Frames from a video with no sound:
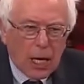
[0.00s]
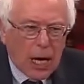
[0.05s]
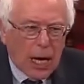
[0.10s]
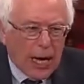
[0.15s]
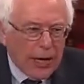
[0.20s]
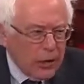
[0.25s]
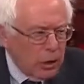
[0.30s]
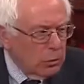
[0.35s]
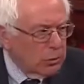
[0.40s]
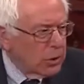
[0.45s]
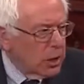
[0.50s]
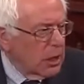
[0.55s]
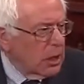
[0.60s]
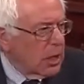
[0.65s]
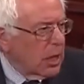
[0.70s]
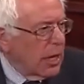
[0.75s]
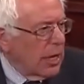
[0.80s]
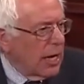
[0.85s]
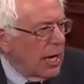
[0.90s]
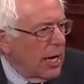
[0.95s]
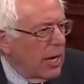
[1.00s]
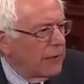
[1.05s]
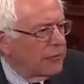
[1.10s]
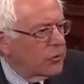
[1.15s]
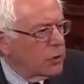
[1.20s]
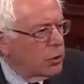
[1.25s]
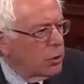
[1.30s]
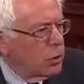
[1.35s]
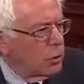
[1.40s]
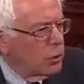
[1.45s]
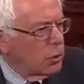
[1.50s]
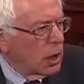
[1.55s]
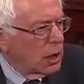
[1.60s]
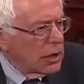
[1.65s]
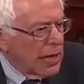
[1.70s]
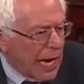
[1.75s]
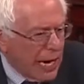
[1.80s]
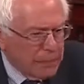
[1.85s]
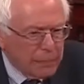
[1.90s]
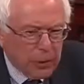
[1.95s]
I don't think I have to
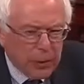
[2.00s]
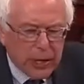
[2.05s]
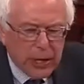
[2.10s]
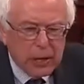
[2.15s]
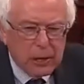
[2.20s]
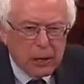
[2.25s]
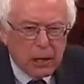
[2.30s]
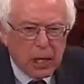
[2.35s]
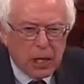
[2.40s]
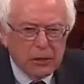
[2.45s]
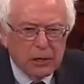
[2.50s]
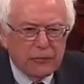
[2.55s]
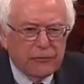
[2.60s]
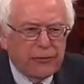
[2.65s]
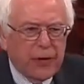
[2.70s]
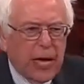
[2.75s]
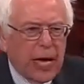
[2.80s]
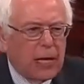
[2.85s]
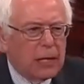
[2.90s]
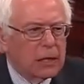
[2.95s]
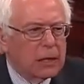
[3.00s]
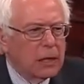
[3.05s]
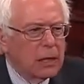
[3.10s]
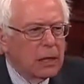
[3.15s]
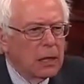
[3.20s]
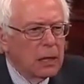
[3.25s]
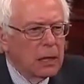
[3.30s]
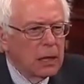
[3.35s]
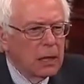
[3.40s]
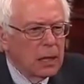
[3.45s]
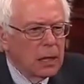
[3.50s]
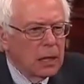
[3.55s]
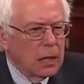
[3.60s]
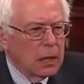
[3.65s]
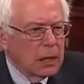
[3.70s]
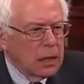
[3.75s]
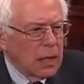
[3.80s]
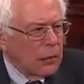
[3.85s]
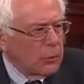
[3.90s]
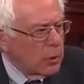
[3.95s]
elaborate on the fact
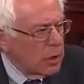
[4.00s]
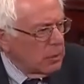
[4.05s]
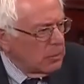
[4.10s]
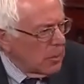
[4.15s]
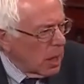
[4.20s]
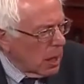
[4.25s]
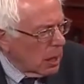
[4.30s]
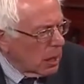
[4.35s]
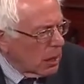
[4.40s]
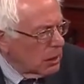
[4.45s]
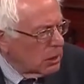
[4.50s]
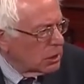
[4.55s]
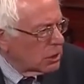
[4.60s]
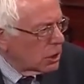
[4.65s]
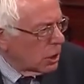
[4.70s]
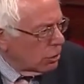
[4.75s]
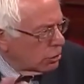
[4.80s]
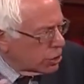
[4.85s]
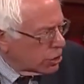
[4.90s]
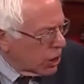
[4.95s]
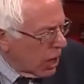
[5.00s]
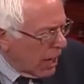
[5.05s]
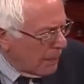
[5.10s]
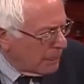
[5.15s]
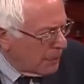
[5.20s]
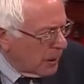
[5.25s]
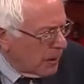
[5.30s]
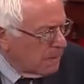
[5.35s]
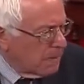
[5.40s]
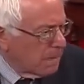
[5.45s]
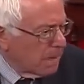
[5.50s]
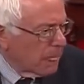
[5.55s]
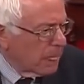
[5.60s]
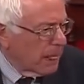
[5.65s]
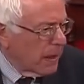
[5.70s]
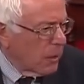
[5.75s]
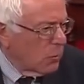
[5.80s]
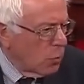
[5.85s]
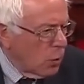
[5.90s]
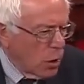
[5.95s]
that when Americans go shopping,
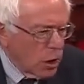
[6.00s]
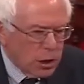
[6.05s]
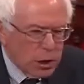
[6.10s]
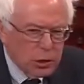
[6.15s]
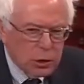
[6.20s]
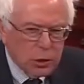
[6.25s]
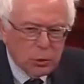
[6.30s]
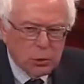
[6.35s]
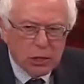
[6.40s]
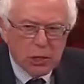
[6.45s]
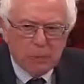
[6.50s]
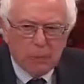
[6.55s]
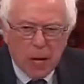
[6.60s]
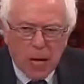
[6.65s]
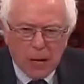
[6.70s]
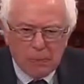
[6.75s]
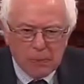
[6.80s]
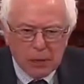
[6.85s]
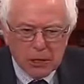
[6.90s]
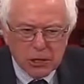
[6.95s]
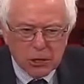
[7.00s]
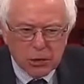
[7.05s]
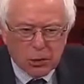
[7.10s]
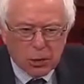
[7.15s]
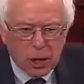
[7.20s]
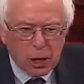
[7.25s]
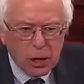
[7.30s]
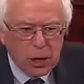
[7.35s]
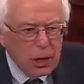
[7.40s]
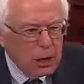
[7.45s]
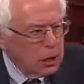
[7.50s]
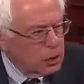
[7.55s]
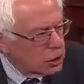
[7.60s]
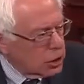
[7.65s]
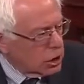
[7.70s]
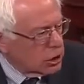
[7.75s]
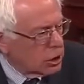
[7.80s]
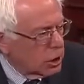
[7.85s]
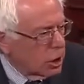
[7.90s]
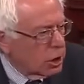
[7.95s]
they walk into a department store,
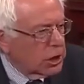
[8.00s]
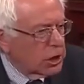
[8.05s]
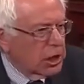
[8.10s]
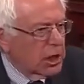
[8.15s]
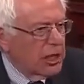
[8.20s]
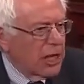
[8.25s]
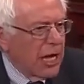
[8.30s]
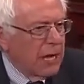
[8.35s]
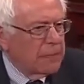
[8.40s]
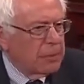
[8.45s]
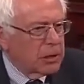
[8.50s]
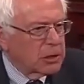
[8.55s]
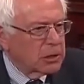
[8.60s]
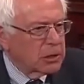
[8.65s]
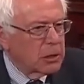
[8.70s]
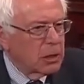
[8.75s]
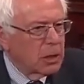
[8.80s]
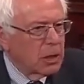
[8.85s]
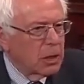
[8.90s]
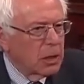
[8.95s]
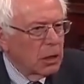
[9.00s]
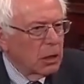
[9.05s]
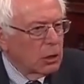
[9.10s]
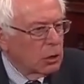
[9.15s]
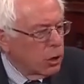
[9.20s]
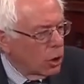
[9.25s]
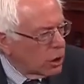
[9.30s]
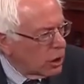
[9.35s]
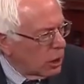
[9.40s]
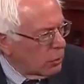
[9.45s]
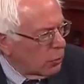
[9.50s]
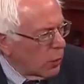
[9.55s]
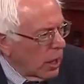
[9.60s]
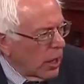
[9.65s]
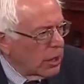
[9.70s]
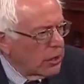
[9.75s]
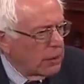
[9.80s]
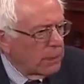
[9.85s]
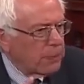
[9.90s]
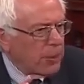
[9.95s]
just look at the labels. Look at
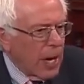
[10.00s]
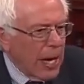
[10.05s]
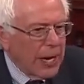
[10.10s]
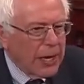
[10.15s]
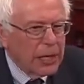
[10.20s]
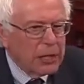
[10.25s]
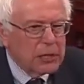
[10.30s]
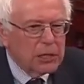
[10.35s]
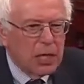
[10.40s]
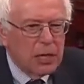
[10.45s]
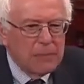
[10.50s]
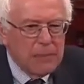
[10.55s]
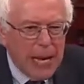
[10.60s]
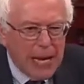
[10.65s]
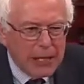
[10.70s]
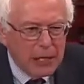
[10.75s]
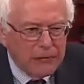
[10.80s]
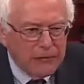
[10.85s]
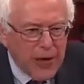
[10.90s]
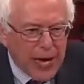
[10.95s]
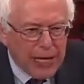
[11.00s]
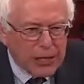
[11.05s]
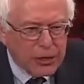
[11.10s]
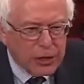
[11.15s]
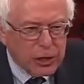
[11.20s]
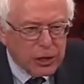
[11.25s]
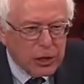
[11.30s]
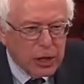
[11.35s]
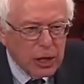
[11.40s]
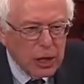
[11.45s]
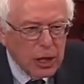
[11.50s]
where the products are manufactured.